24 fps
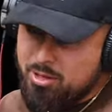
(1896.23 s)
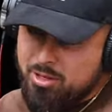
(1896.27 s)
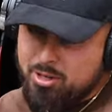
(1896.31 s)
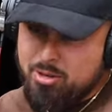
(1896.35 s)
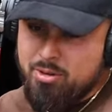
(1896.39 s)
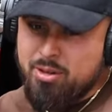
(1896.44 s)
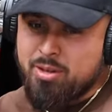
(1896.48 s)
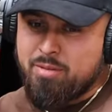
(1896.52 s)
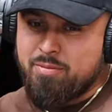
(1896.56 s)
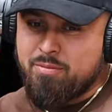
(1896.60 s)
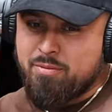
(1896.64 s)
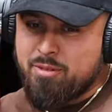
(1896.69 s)
you're
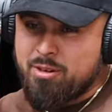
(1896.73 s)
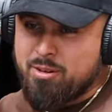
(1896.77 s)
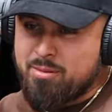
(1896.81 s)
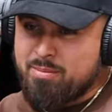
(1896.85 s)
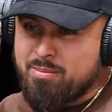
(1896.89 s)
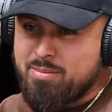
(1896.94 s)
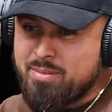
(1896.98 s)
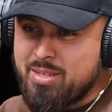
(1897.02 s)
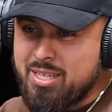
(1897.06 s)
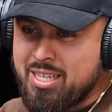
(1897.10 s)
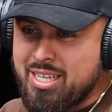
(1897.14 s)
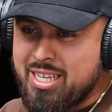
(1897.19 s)
going
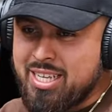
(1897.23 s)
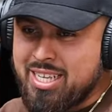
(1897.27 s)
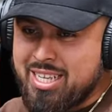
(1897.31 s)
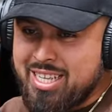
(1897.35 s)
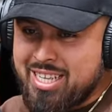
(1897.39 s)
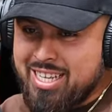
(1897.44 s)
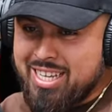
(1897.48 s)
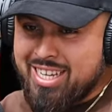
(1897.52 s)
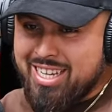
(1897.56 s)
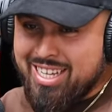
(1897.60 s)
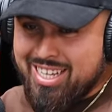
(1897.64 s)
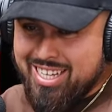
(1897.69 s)
from
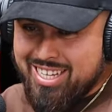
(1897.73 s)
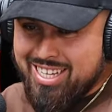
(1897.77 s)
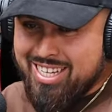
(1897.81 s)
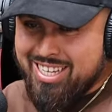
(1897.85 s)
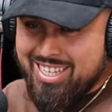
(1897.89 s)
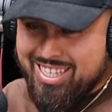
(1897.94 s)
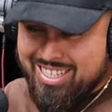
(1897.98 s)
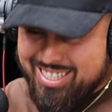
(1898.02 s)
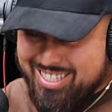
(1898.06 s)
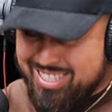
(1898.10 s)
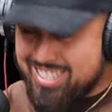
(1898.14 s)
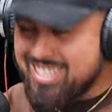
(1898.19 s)

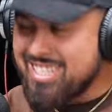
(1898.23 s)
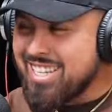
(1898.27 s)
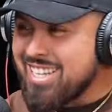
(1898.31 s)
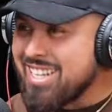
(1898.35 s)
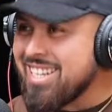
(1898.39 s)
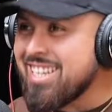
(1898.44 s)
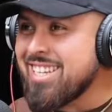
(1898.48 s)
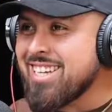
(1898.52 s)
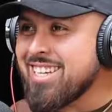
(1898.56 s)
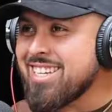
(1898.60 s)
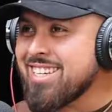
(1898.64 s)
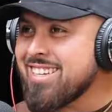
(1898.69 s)

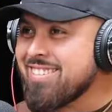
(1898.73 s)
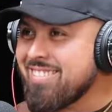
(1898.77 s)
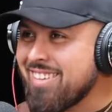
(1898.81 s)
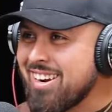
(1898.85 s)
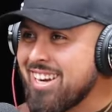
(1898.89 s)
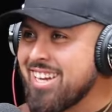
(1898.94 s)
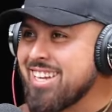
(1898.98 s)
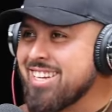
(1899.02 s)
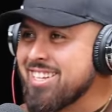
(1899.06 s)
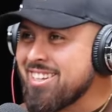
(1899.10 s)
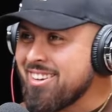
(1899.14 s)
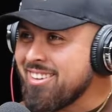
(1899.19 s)
city
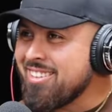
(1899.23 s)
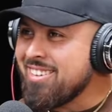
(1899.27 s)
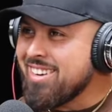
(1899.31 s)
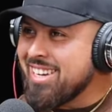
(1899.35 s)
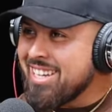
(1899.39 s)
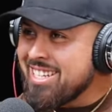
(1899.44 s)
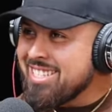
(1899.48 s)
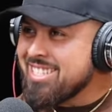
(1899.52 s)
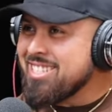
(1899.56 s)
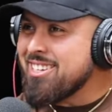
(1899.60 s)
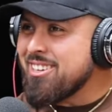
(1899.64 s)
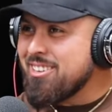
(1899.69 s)
right. You're
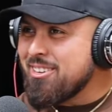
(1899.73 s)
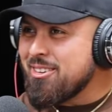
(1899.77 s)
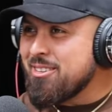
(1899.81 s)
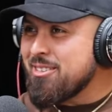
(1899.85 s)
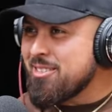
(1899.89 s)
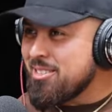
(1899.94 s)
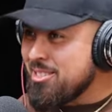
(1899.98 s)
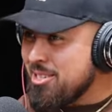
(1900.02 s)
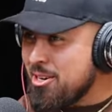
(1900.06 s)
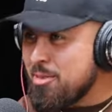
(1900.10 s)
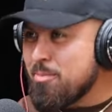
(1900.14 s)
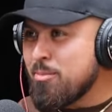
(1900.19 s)
in your
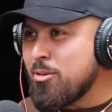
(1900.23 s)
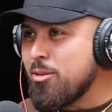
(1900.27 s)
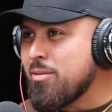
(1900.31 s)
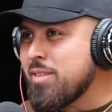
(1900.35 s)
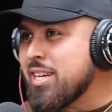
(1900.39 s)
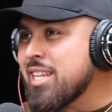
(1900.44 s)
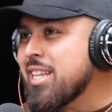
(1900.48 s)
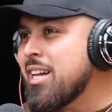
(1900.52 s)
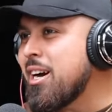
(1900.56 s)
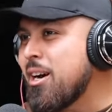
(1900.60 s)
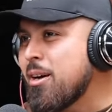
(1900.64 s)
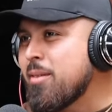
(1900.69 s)
your
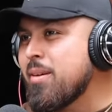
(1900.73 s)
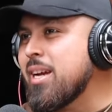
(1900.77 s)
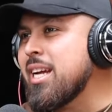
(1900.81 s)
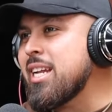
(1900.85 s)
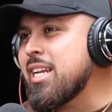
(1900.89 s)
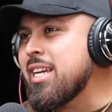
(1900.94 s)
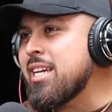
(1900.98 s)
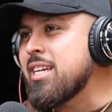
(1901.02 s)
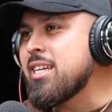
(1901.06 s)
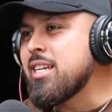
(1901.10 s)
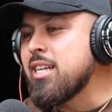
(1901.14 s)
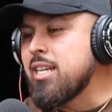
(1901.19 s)
movida
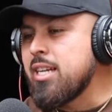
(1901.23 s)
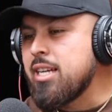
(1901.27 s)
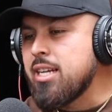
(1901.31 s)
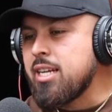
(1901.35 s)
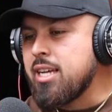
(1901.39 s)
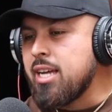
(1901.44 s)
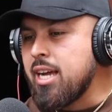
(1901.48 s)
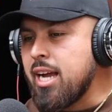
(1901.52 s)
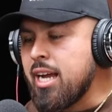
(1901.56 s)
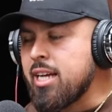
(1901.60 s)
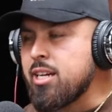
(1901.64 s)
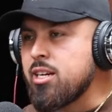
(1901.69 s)
already,
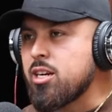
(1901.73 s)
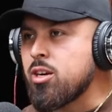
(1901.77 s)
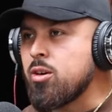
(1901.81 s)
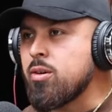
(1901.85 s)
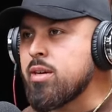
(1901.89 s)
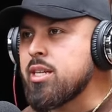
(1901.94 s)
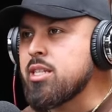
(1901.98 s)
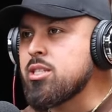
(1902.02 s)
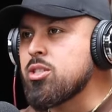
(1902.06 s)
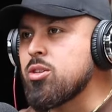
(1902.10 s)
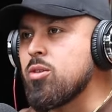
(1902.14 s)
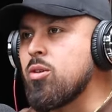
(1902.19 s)
and you're
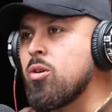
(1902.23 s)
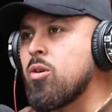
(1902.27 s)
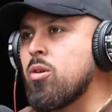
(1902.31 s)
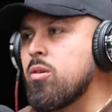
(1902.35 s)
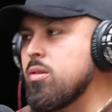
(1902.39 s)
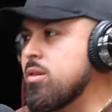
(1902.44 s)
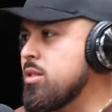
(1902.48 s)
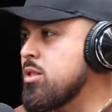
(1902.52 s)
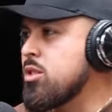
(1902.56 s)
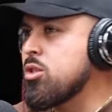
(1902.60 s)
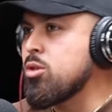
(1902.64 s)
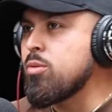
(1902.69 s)
going into a
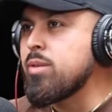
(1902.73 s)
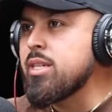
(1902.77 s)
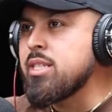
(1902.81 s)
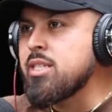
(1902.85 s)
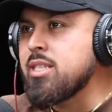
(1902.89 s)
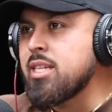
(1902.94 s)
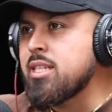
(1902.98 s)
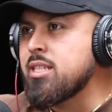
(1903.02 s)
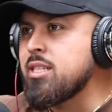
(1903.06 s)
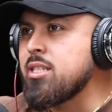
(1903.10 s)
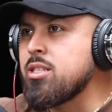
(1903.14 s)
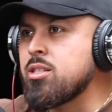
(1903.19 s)

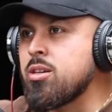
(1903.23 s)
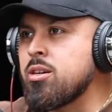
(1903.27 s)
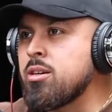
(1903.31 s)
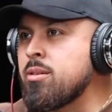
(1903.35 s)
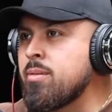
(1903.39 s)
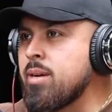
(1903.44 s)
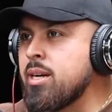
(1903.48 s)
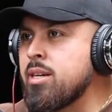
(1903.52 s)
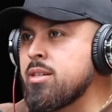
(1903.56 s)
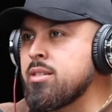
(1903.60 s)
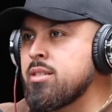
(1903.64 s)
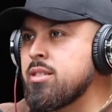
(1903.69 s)
360
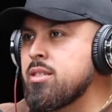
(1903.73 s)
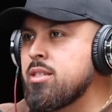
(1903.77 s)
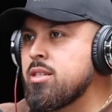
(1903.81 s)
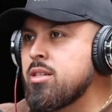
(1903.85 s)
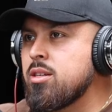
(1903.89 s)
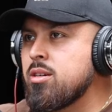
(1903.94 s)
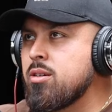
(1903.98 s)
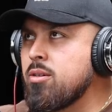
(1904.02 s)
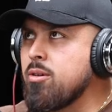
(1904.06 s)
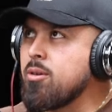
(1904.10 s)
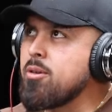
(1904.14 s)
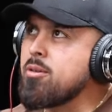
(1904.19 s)
turnaround.
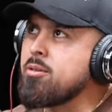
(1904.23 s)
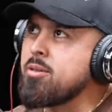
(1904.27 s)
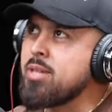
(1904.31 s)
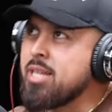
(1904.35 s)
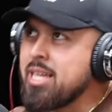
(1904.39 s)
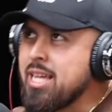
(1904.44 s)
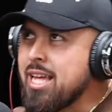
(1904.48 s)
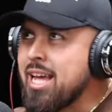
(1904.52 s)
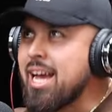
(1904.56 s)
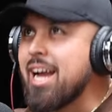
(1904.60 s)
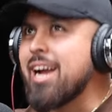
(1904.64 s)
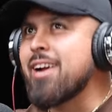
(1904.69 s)
Oh,
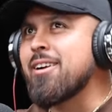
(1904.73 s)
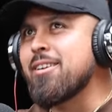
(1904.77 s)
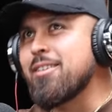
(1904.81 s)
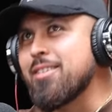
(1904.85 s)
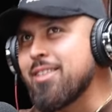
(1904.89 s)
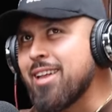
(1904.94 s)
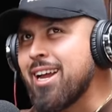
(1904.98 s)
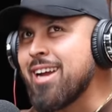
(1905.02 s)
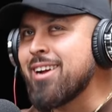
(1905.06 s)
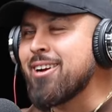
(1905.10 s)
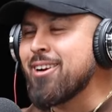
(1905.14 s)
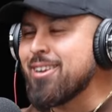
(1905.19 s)
I
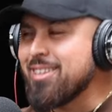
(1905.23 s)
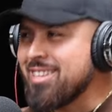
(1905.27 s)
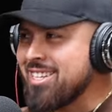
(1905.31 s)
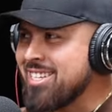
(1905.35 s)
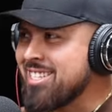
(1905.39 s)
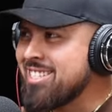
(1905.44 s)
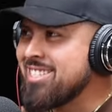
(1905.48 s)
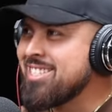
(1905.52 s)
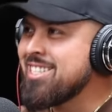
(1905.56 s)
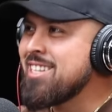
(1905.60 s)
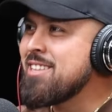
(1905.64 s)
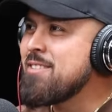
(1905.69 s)
I heard
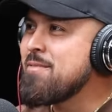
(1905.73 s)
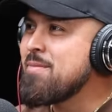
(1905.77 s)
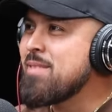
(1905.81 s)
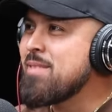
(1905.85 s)
this.